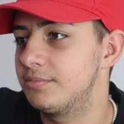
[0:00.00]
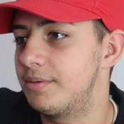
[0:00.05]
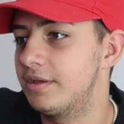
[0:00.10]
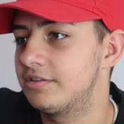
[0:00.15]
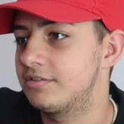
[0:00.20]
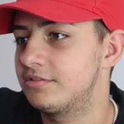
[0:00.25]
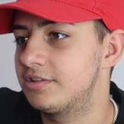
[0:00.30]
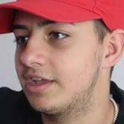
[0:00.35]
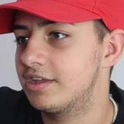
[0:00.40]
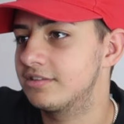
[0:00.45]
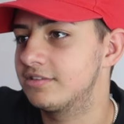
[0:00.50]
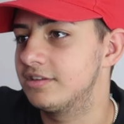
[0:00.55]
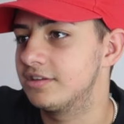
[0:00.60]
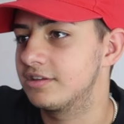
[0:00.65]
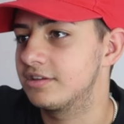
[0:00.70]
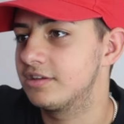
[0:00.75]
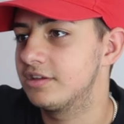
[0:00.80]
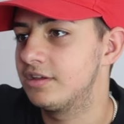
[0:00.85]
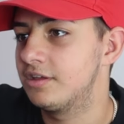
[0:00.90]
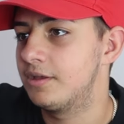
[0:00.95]
the best
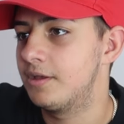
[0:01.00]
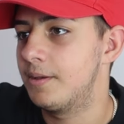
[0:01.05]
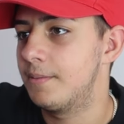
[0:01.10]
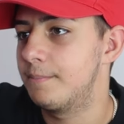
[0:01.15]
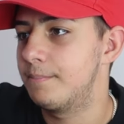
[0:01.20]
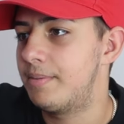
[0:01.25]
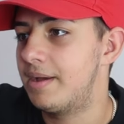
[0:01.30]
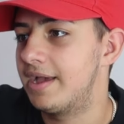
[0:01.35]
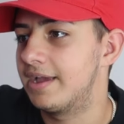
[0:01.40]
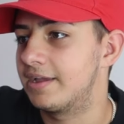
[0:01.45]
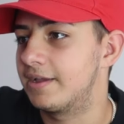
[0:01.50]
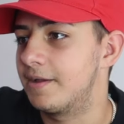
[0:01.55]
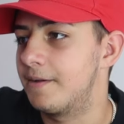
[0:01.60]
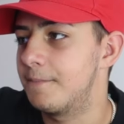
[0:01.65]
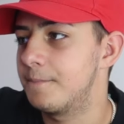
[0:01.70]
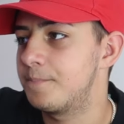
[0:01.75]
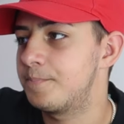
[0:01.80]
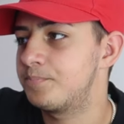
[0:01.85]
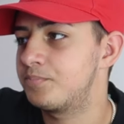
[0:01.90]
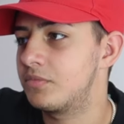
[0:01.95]
tactic. Bang.
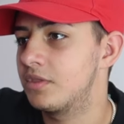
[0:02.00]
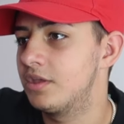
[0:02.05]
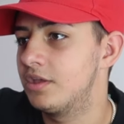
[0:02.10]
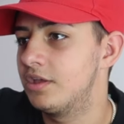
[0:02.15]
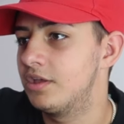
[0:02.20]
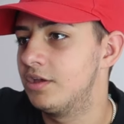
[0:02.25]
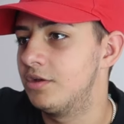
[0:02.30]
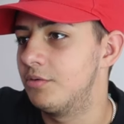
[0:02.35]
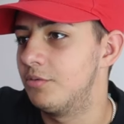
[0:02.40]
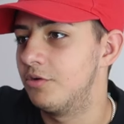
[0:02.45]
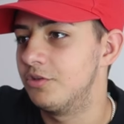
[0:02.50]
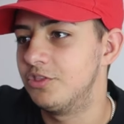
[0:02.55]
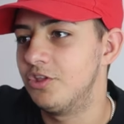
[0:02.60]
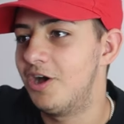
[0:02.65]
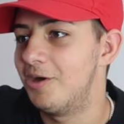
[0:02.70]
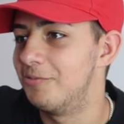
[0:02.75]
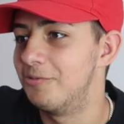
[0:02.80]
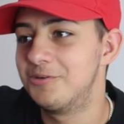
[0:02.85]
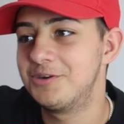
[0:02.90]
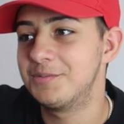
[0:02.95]
Well,
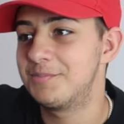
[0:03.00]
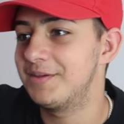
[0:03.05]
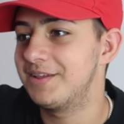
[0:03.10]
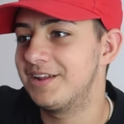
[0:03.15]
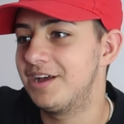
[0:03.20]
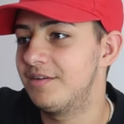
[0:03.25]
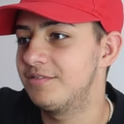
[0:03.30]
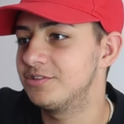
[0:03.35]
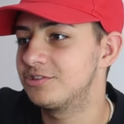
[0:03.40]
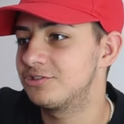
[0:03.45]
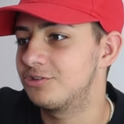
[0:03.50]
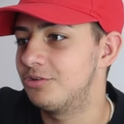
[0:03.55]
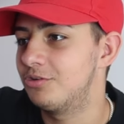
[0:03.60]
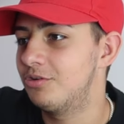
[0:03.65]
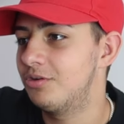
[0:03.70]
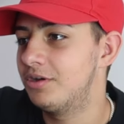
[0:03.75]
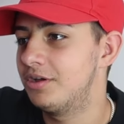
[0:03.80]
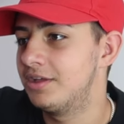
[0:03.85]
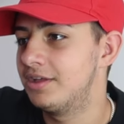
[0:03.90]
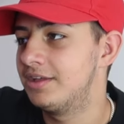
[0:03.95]
no, I've already beaten the other
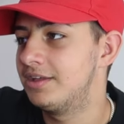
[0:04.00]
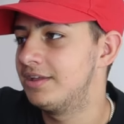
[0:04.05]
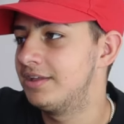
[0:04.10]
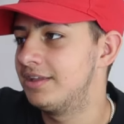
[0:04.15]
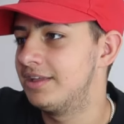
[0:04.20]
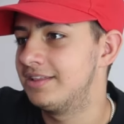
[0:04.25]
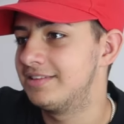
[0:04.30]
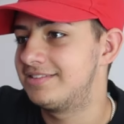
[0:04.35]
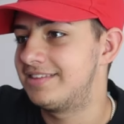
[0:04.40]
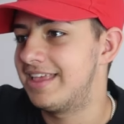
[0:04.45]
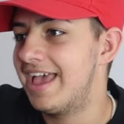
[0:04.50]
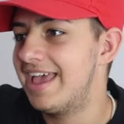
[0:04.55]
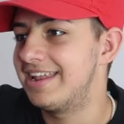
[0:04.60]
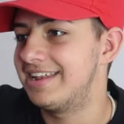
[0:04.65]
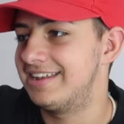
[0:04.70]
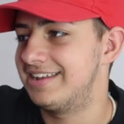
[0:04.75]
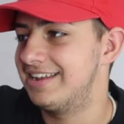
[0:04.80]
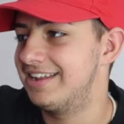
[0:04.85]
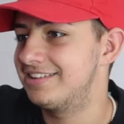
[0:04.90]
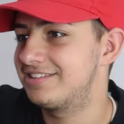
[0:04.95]
score.
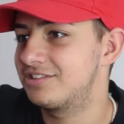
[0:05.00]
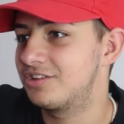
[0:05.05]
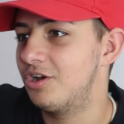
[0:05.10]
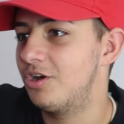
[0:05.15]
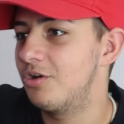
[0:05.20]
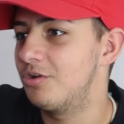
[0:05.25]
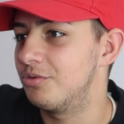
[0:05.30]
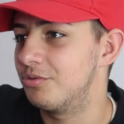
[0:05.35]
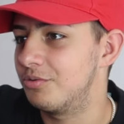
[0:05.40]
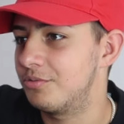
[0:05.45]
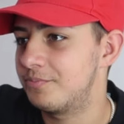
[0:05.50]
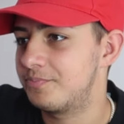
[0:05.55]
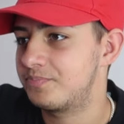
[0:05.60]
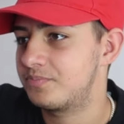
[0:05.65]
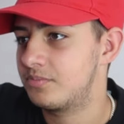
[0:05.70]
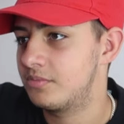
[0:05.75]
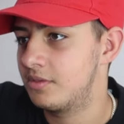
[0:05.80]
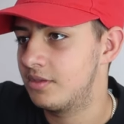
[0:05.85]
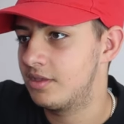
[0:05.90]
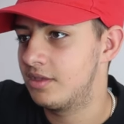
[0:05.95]
10, let's go.
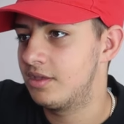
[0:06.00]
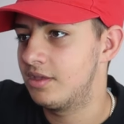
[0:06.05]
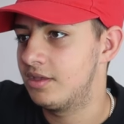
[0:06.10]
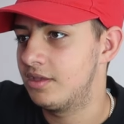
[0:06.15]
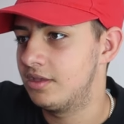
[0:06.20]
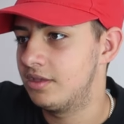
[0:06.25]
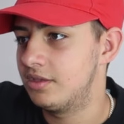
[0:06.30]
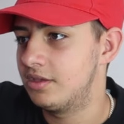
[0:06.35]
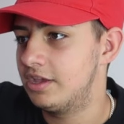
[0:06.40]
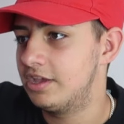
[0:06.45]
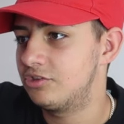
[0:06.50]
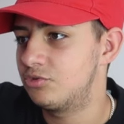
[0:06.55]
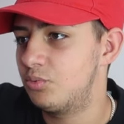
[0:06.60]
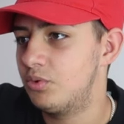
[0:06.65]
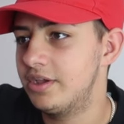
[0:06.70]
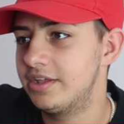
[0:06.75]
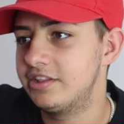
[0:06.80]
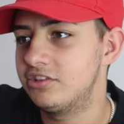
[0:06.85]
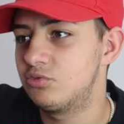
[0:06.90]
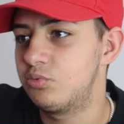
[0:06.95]
It's
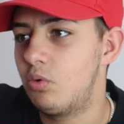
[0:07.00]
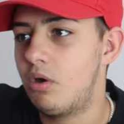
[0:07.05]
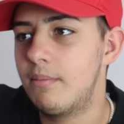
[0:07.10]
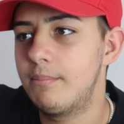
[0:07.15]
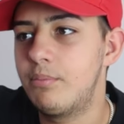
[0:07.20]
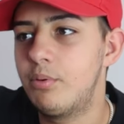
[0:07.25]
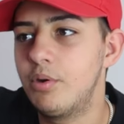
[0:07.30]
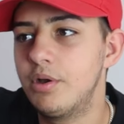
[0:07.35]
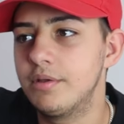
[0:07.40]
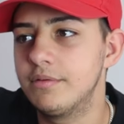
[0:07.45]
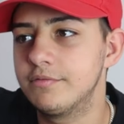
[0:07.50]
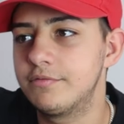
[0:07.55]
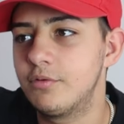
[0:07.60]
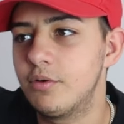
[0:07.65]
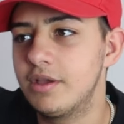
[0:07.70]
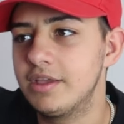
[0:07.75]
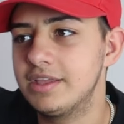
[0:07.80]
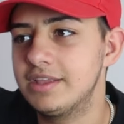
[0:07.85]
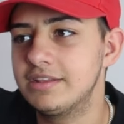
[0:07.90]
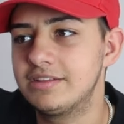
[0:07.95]
weird, it's 1 point
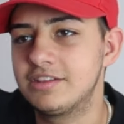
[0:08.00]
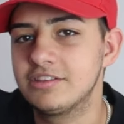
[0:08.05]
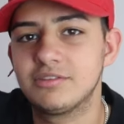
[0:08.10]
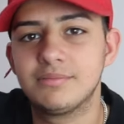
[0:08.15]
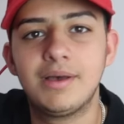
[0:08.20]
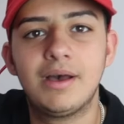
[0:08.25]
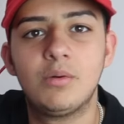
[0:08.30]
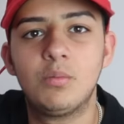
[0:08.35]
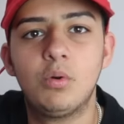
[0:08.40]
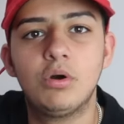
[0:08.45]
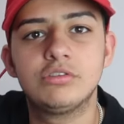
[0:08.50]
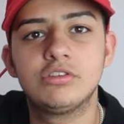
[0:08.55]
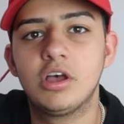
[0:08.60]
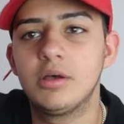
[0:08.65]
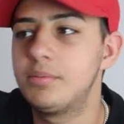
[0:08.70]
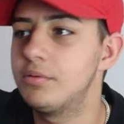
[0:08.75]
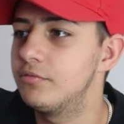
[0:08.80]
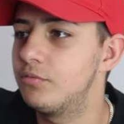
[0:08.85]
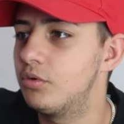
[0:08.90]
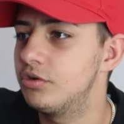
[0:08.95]
for, it doesn't matter what
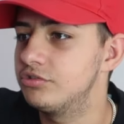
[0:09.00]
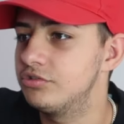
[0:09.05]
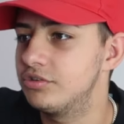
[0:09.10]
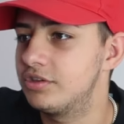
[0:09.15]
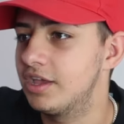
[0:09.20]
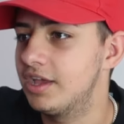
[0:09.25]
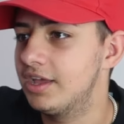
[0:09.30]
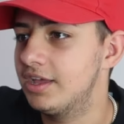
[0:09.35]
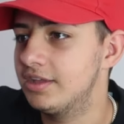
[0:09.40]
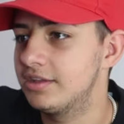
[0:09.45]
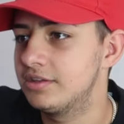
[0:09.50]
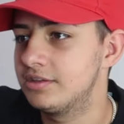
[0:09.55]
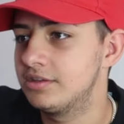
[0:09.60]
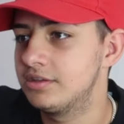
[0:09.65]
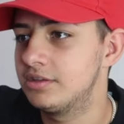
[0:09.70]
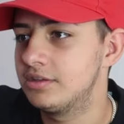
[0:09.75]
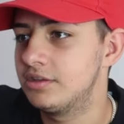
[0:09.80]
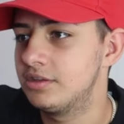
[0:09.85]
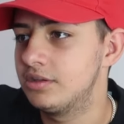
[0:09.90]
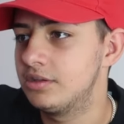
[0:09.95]
type of one you get.
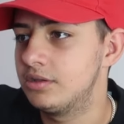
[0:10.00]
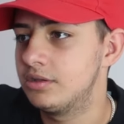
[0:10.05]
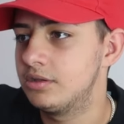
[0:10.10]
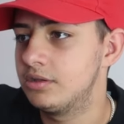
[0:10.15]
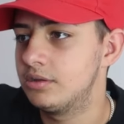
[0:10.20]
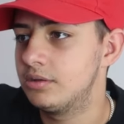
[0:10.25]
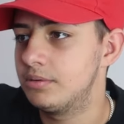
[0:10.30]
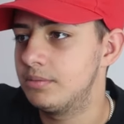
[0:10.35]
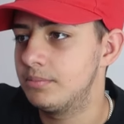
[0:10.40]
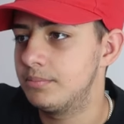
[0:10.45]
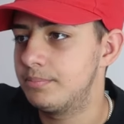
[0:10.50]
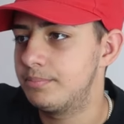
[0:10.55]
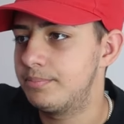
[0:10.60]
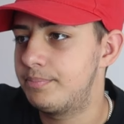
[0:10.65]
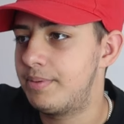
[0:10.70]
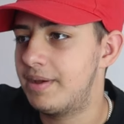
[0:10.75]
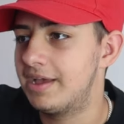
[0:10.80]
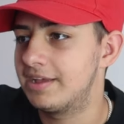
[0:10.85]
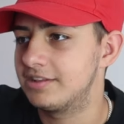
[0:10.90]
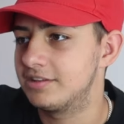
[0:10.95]

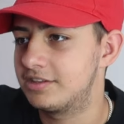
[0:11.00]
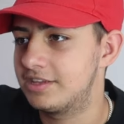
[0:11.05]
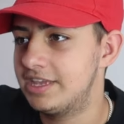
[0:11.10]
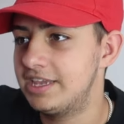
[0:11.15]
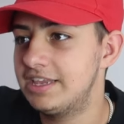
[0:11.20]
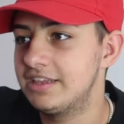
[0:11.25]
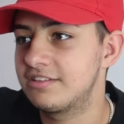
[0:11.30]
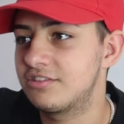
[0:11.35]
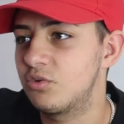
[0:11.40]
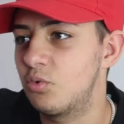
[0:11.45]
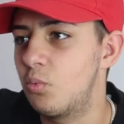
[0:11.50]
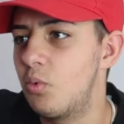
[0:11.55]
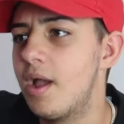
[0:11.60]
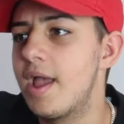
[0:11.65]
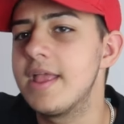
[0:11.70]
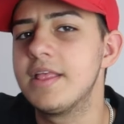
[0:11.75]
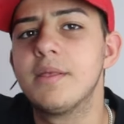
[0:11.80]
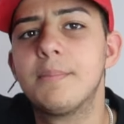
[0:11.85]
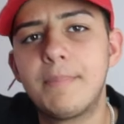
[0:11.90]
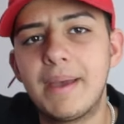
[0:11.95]
Bang, the key is to
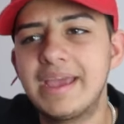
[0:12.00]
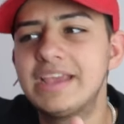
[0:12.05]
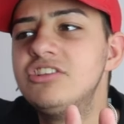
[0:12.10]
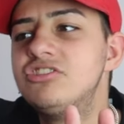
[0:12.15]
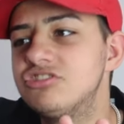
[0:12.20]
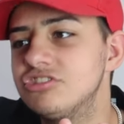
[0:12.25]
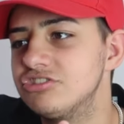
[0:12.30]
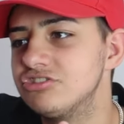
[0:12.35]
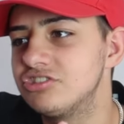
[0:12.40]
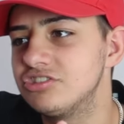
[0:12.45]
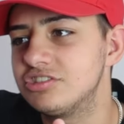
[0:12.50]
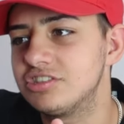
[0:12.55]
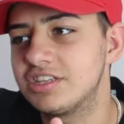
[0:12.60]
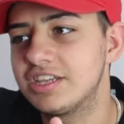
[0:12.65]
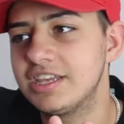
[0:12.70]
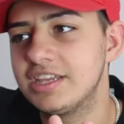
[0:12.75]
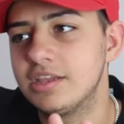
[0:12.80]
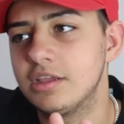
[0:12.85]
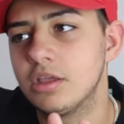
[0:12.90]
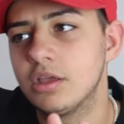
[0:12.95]
wait, the patience is the
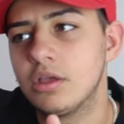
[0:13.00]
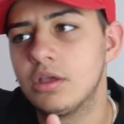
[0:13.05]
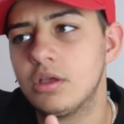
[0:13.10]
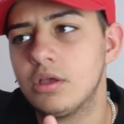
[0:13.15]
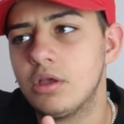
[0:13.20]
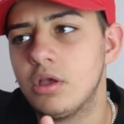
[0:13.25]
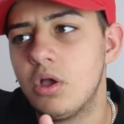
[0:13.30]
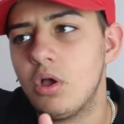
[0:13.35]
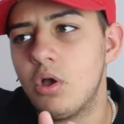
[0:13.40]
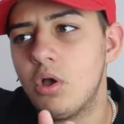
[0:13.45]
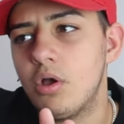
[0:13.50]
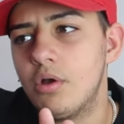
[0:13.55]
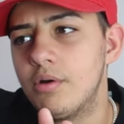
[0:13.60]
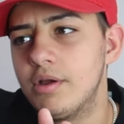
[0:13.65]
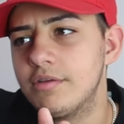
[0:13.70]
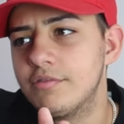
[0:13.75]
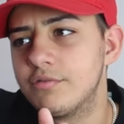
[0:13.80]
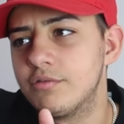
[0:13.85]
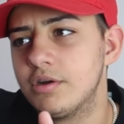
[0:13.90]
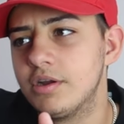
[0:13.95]
key.
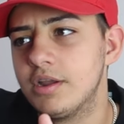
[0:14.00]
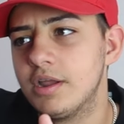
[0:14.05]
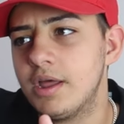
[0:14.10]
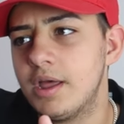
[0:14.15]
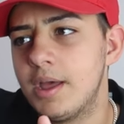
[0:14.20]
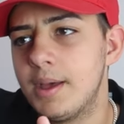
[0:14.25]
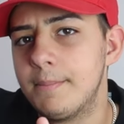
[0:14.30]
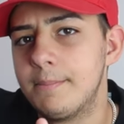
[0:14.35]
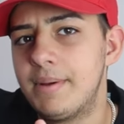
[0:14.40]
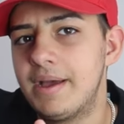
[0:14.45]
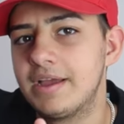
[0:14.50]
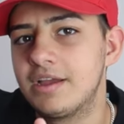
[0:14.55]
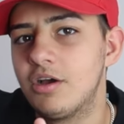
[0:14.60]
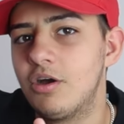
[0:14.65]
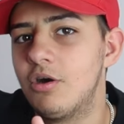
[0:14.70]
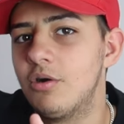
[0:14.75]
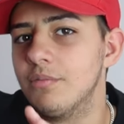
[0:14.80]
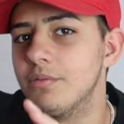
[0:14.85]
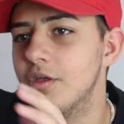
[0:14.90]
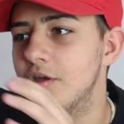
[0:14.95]
Wait for it. Bang,
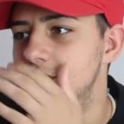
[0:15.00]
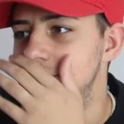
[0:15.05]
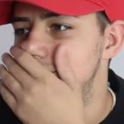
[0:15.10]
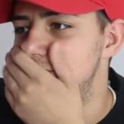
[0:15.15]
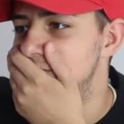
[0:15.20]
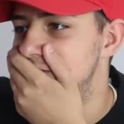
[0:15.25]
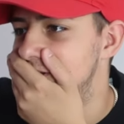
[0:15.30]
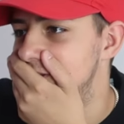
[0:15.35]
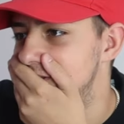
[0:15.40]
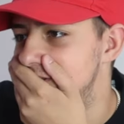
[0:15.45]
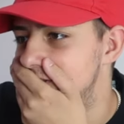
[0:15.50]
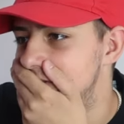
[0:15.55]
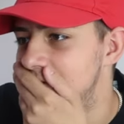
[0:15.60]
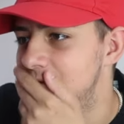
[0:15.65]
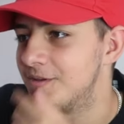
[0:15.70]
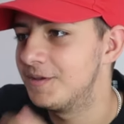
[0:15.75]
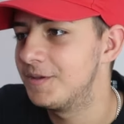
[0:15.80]
oh no, it's not good.